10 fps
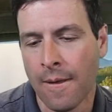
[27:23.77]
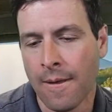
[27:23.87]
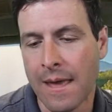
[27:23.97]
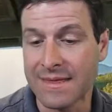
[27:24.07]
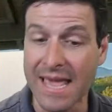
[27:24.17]

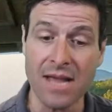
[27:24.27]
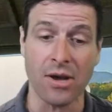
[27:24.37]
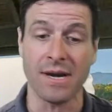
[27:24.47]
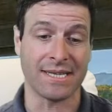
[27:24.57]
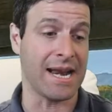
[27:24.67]
And thank
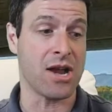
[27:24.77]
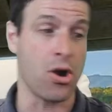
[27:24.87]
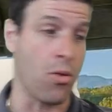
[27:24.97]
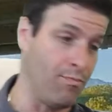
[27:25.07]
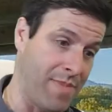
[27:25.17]
goodness I didn't
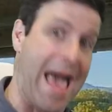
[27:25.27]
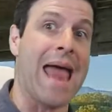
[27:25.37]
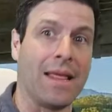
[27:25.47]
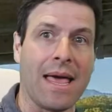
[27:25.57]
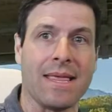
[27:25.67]
go at
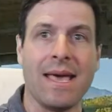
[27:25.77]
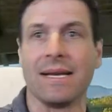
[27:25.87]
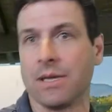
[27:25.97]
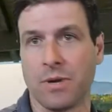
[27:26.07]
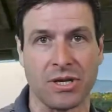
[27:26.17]
it like
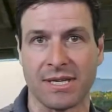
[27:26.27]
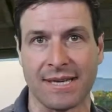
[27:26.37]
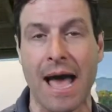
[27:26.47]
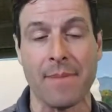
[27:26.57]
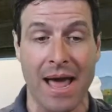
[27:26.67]
this. It would have just
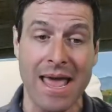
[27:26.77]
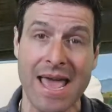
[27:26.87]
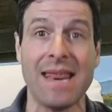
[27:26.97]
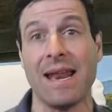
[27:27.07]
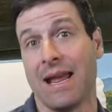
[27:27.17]
stopped me. I
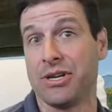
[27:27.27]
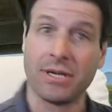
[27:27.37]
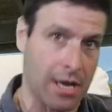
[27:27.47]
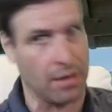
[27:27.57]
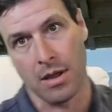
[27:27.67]
hit it and I just
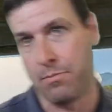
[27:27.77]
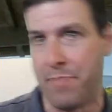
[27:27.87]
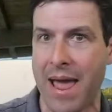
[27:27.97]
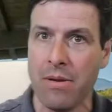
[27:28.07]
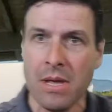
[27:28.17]
kind of like
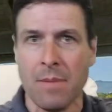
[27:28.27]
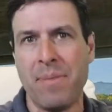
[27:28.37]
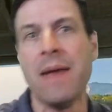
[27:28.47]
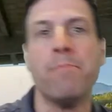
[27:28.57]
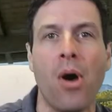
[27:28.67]

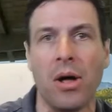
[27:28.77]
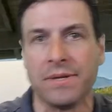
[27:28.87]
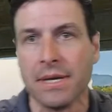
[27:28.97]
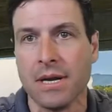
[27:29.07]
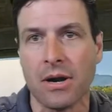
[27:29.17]

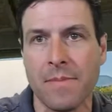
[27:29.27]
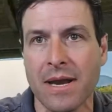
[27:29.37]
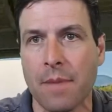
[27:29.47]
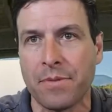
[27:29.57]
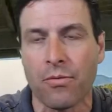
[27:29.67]
pinballed, you know what I mean,
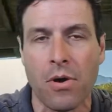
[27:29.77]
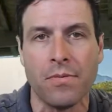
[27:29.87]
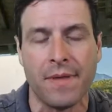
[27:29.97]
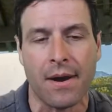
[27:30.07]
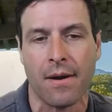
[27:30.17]
up the
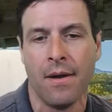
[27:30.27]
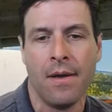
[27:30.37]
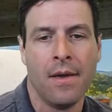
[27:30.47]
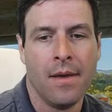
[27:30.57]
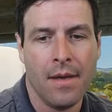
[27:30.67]
road there.
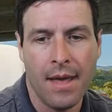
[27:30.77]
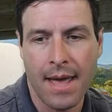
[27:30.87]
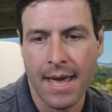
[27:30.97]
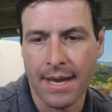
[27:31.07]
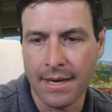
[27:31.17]

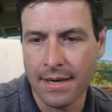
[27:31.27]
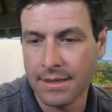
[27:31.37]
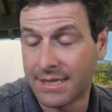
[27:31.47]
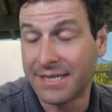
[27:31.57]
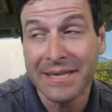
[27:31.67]
And
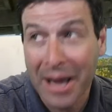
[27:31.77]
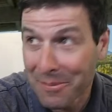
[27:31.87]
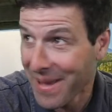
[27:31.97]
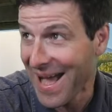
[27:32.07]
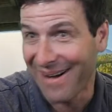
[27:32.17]

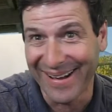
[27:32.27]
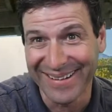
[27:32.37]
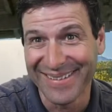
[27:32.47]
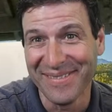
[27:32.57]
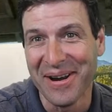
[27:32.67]
somehow, I
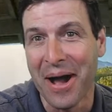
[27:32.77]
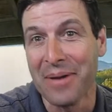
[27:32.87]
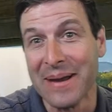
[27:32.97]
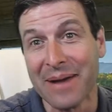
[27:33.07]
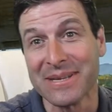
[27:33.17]
don't even know, I
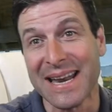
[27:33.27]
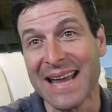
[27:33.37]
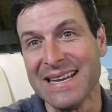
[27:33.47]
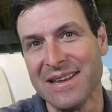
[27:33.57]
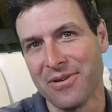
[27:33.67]
mean, I was a
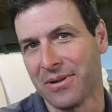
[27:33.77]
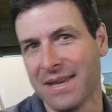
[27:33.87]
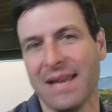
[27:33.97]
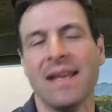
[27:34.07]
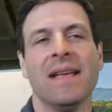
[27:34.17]
19-year-old
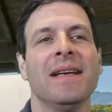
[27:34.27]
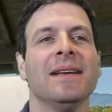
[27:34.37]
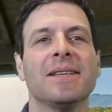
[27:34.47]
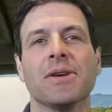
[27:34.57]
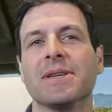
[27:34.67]
kid.
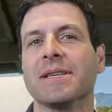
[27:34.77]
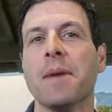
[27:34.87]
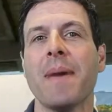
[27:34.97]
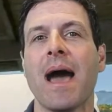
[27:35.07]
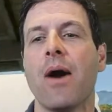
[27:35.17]
So
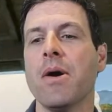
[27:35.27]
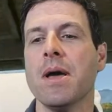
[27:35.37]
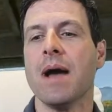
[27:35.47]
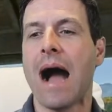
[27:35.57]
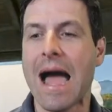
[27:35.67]
somehow
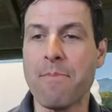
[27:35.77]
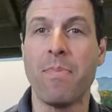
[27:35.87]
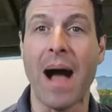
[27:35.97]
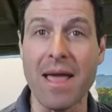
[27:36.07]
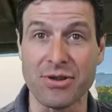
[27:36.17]

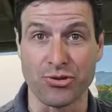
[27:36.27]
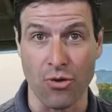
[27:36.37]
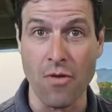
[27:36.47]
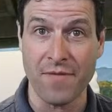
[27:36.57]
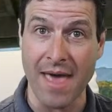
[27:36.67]
I
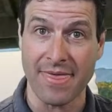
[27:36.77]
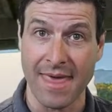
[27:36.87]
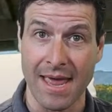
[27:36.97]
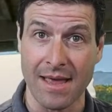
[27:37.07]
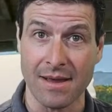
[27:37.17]
drove that
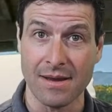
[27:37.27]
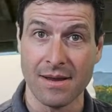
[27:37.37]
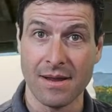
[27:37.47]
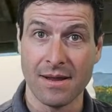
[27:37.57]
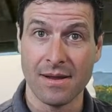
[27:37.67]
thing
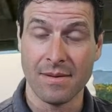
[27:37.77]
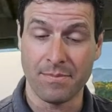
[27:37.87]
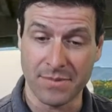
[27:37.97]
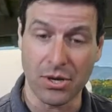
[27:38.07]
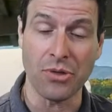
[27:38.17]

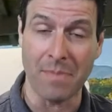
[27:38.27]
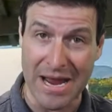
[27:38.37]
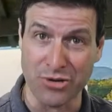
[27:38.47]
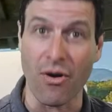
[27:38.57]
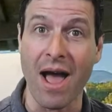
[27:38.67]
to my
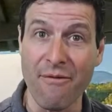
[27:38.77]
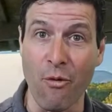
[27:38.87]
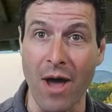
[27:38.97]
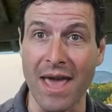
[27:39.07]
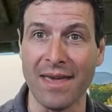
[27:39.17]

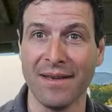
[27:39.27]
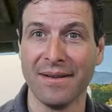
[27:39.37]
driveway,